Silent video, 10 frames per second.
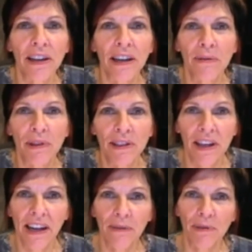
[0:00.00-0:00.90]

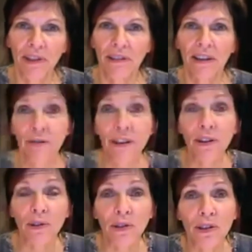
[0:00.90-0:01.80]
and I was
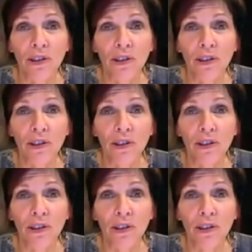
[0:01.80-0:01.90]
confused.